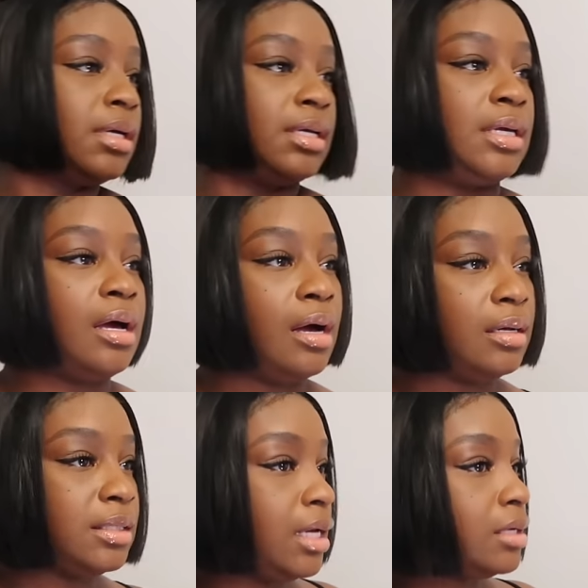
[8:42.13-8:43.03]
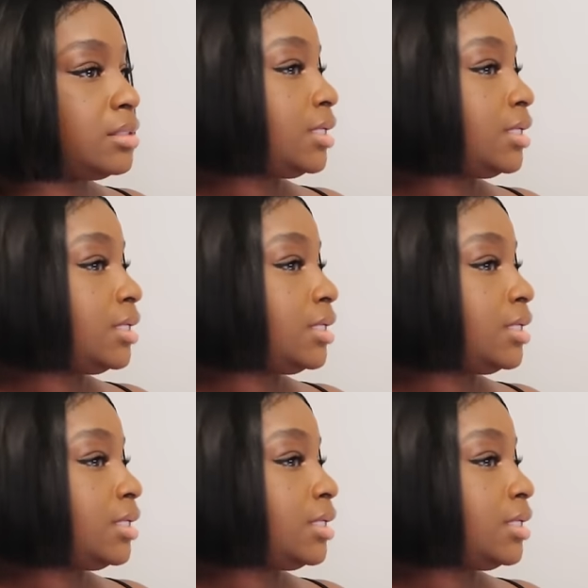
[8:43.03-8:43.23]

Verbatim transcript: And all of y'all